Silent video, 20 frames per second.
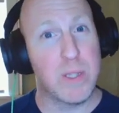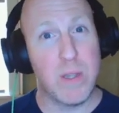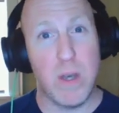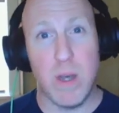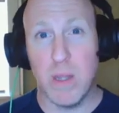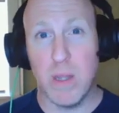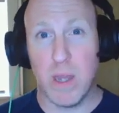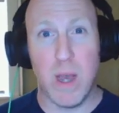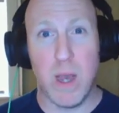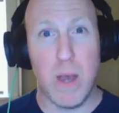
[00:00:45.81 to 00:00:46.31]

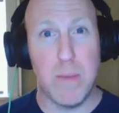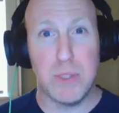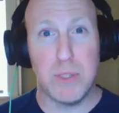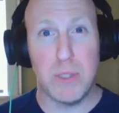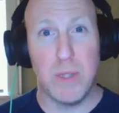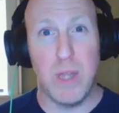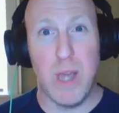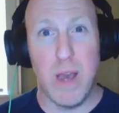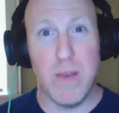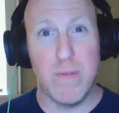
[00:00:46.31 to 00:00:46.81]
All the comments
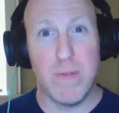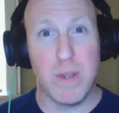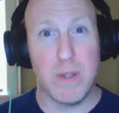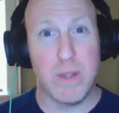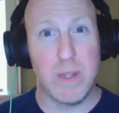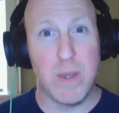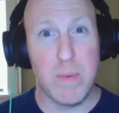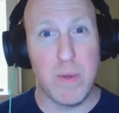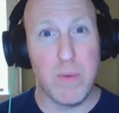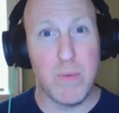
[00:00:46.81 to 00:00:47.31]
are live. You can
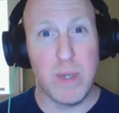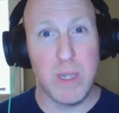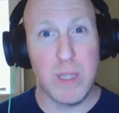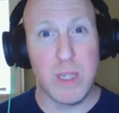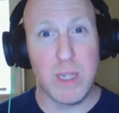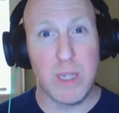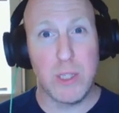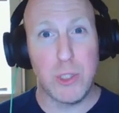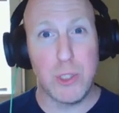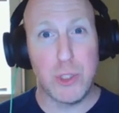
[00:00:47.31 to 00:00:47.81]
tell me what you
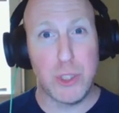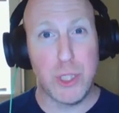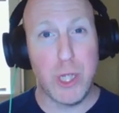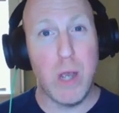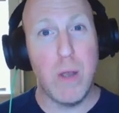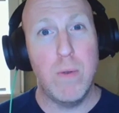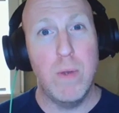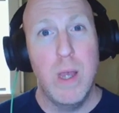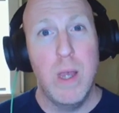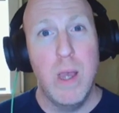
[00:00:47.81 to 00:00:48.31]
think of the
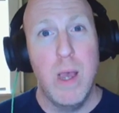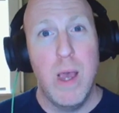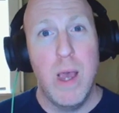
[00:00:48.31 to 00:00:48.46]
show.